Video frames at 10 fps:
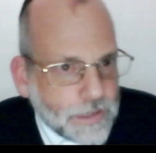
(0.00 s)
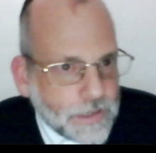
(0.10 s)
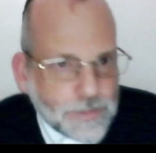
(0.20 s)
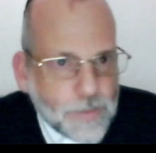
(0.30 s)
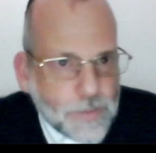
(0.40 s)

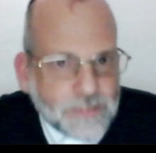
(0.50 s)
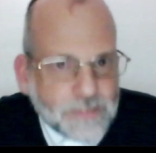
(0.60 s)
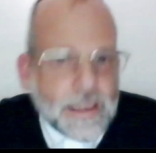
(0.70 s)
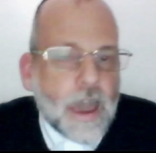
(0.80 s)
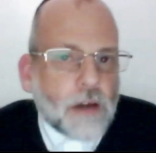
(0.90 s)
He sees a big
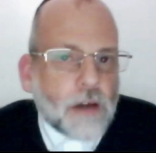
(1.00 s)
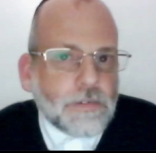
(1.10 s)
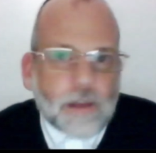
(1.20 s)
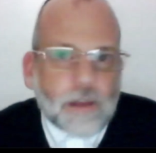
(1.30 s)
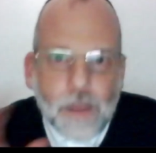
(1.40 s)
scale.
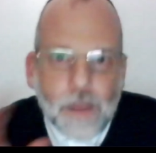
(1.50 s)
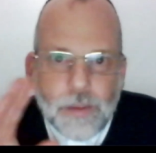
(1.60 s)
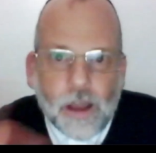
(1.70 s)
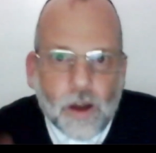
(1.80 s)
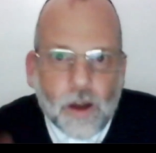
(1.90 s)
He says, okay,
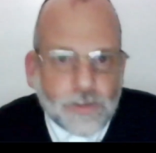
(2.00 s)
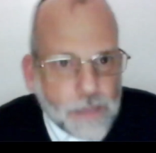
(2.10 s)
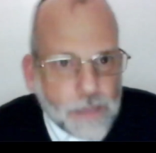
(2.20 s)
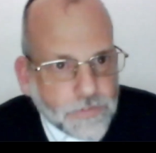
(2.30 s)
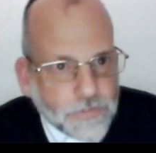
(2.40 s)
bring out all his
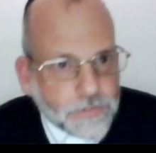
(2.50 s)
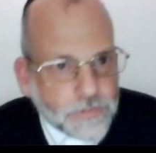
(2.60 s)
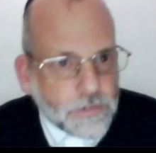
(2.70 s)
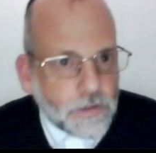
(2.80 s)
mitzvahs.